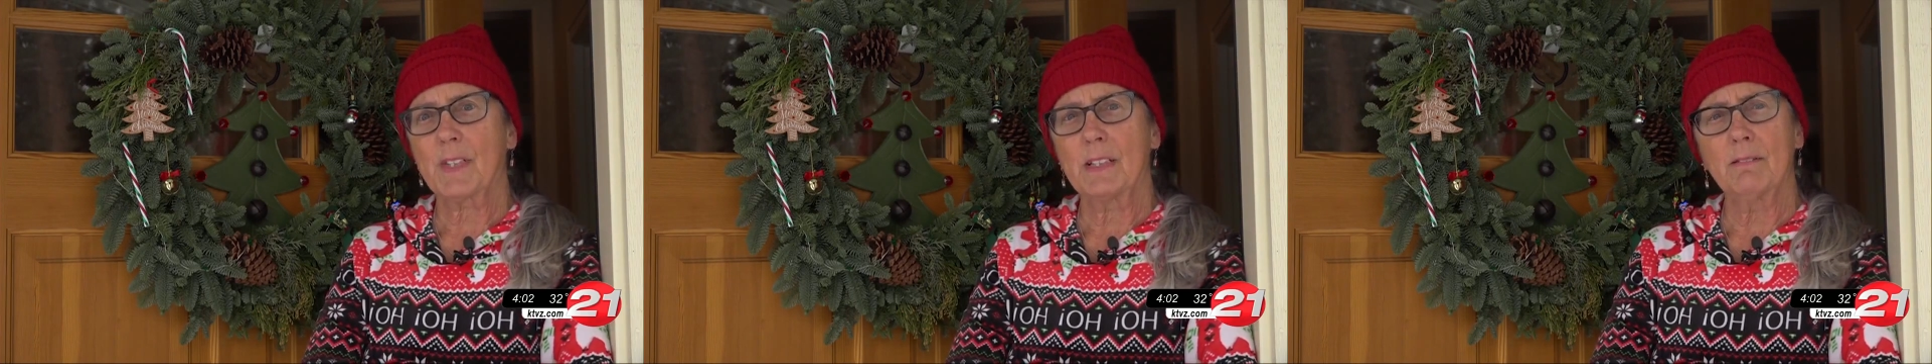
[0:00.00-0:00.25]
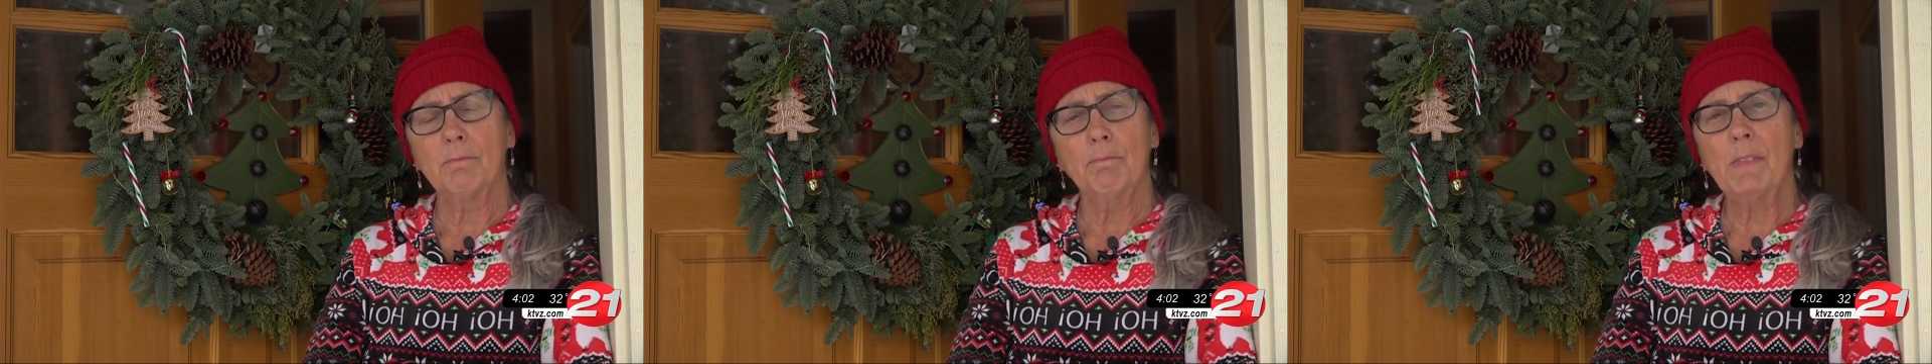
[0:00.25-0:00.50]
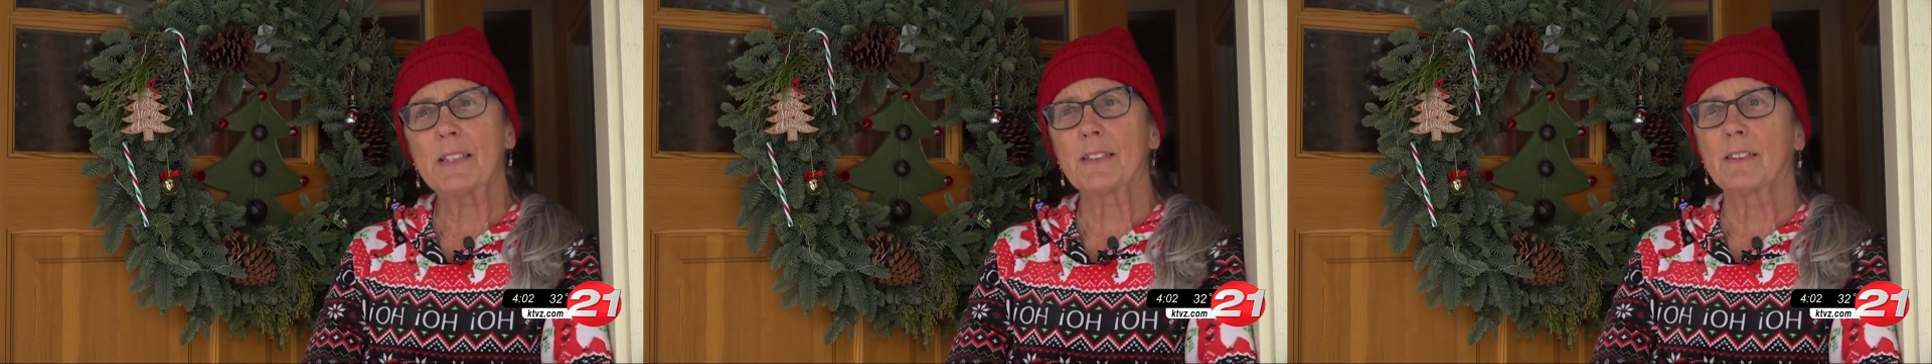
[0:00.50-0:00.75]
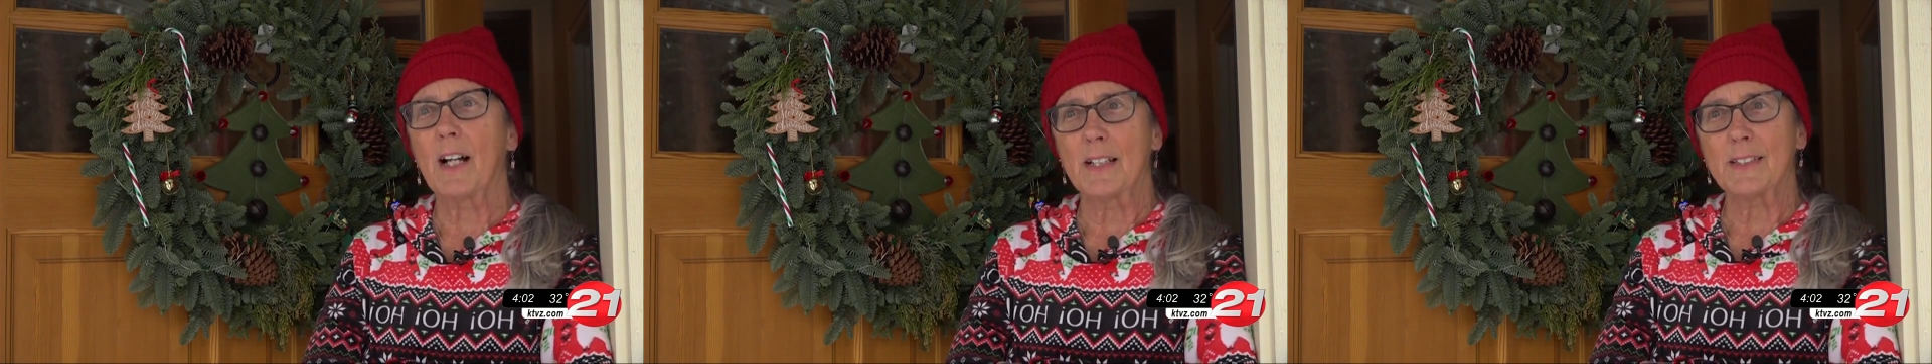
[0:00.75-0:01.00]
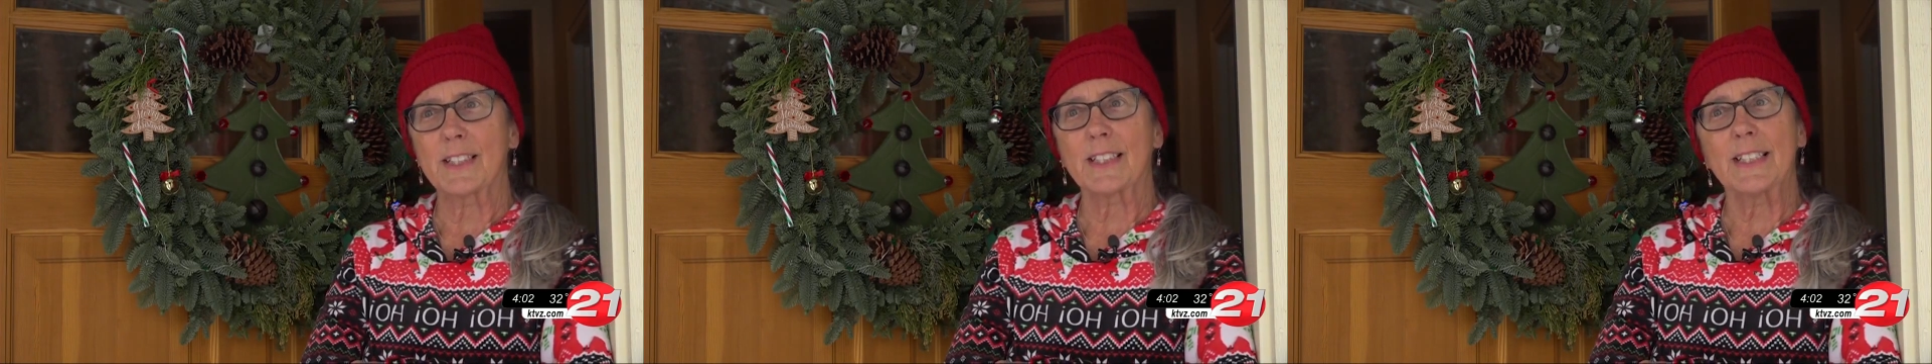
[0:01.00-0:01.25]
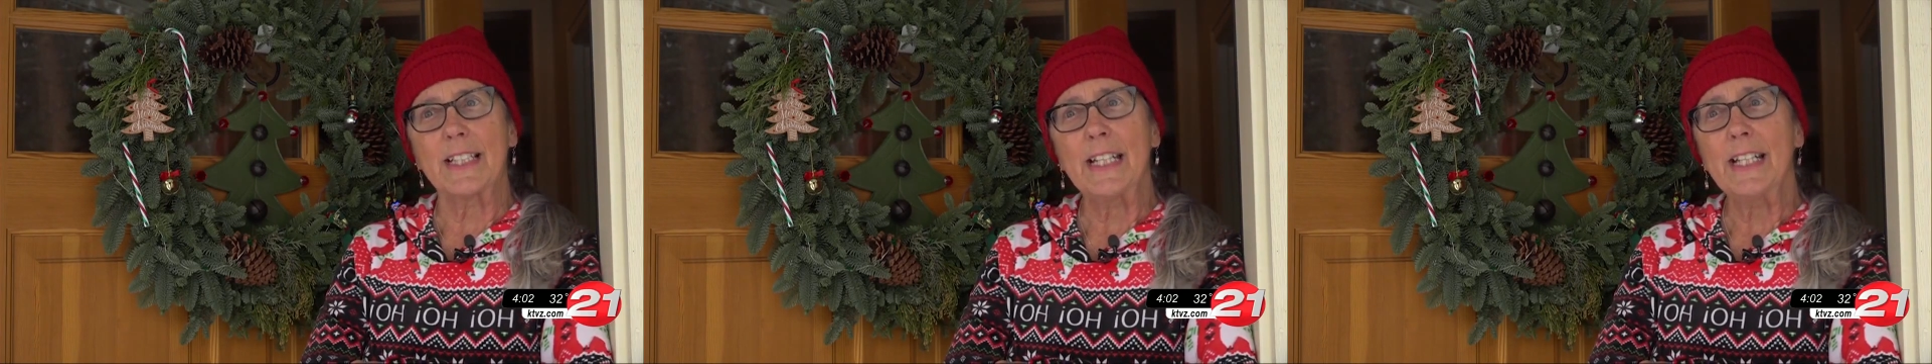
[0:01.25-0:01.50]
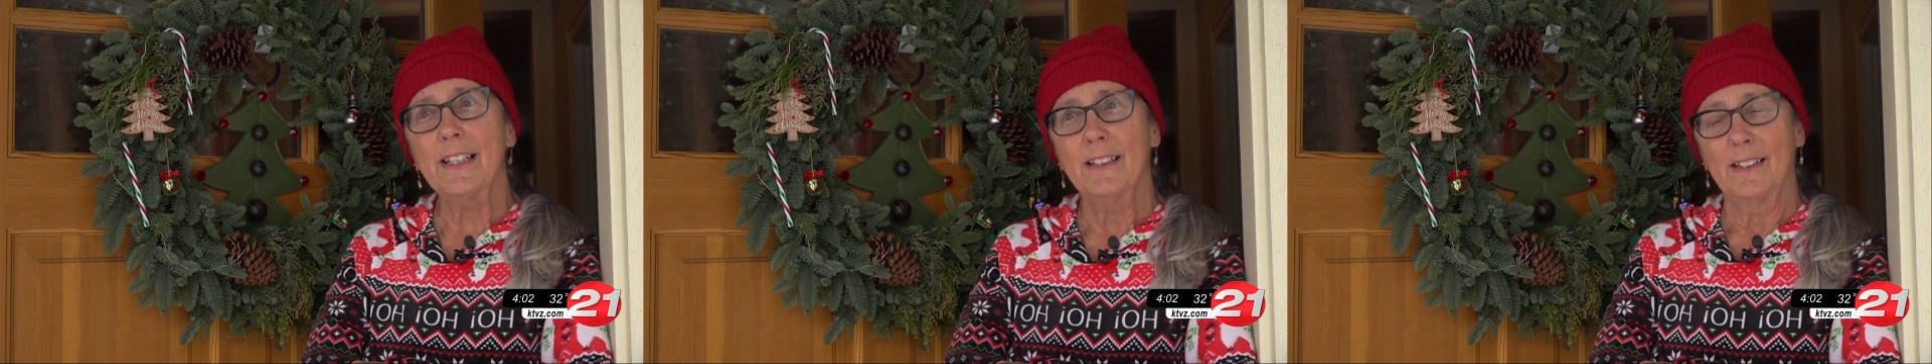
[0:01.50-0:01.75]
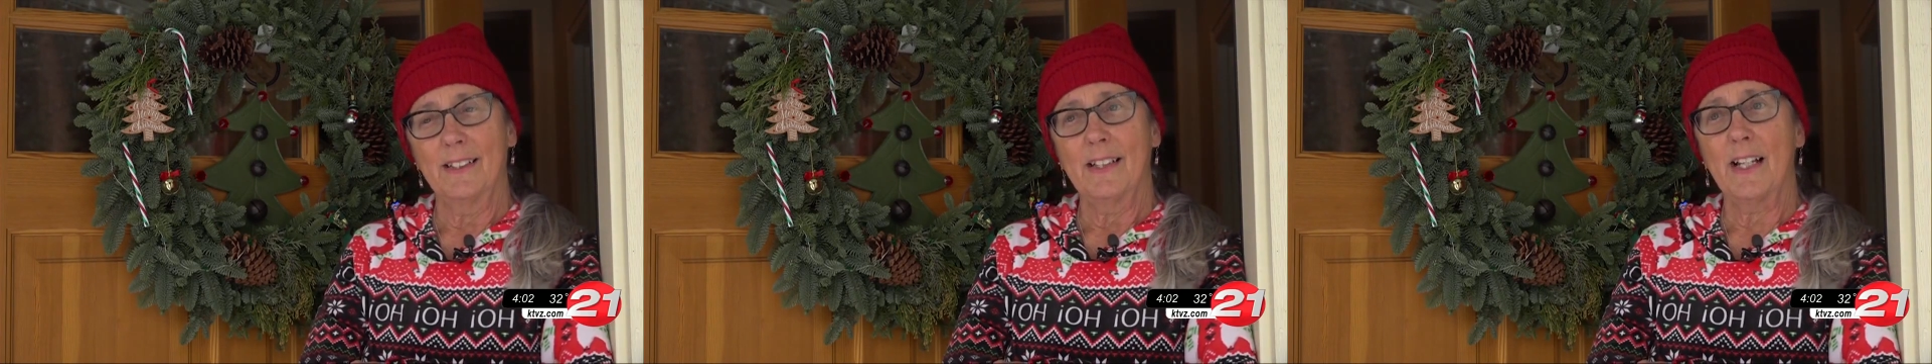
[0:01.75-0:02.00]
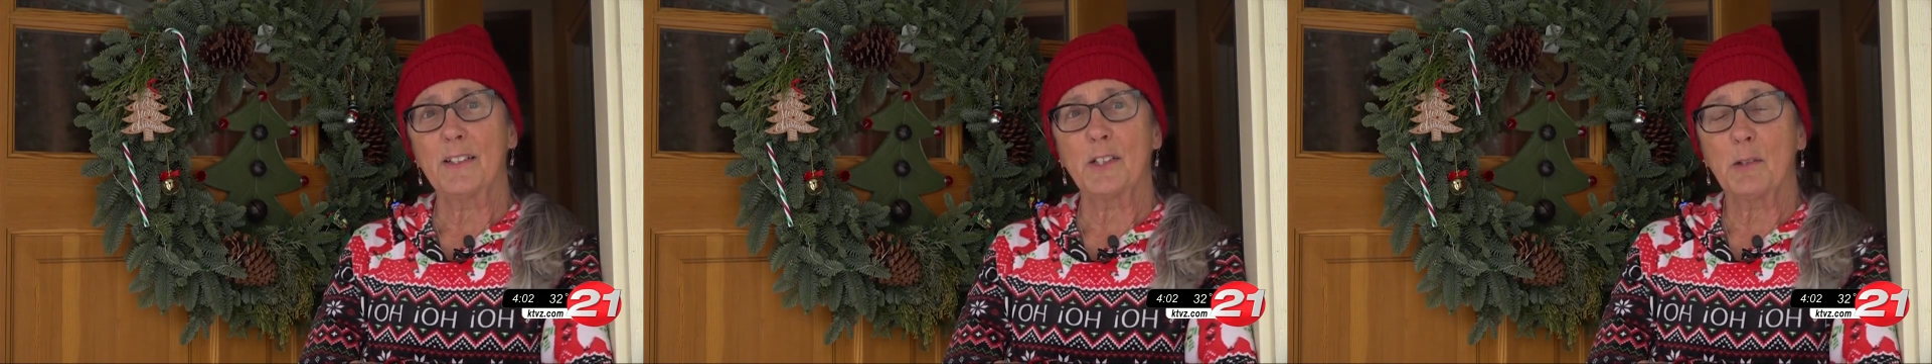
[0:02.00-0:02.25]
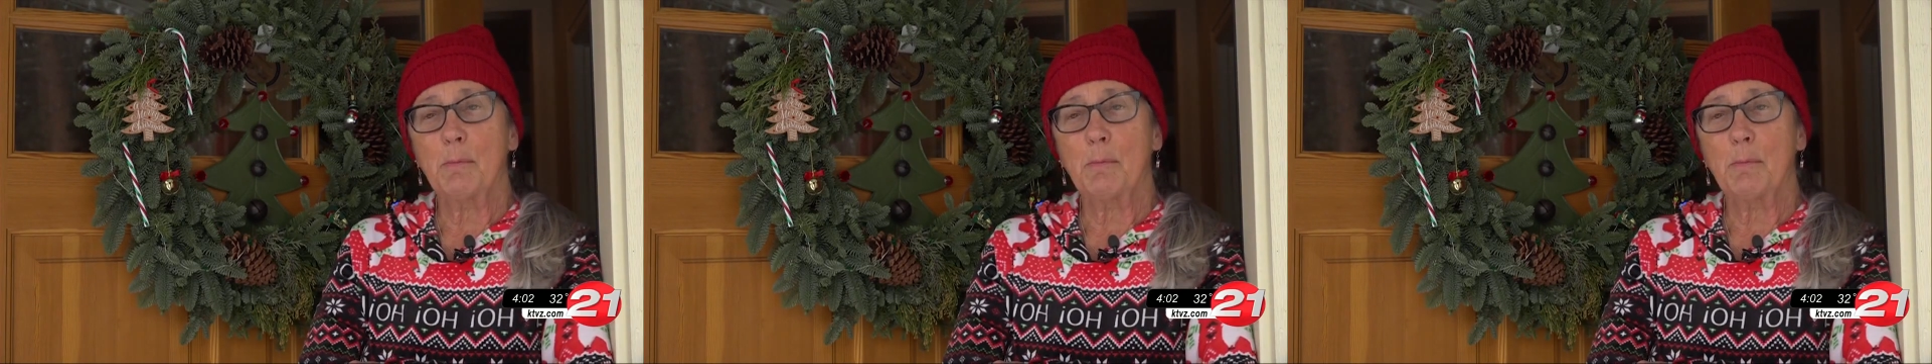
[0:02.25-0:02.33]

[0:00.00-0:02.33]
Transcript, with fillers: it meant a lot to see and